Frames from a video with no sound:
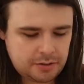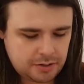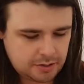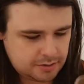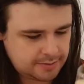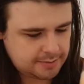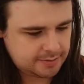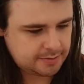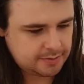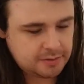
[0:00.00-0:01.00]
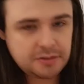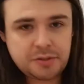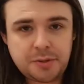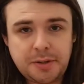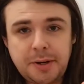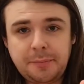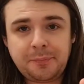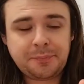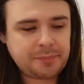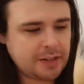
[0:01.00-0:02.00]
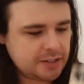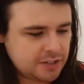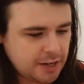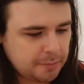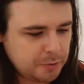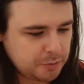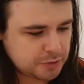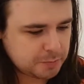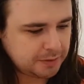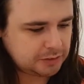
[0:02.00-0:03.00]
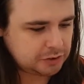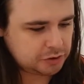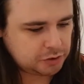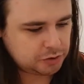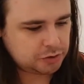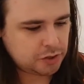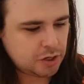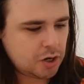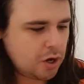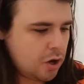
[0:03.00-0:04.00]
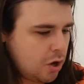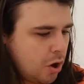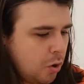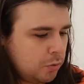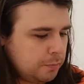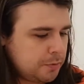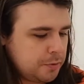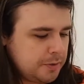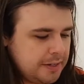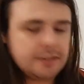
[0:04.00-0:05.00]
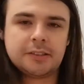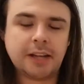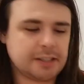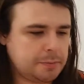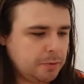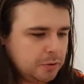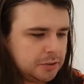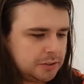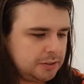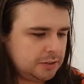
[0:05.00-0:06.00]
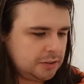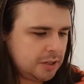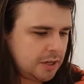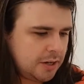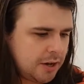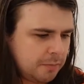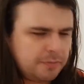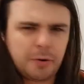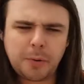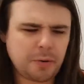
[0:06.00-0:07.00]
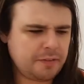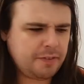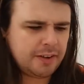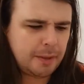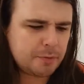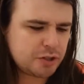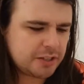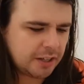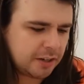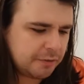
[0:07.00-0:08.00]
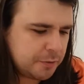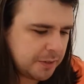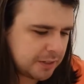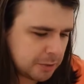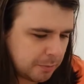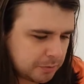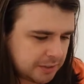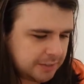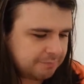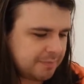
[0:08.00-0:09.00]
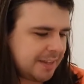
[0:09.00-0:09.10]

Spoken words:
Yeah. So yeah. Samuel Smith's Old Brewery Taddy Porter. Now, before we go any further, let me just tell you a few things about it.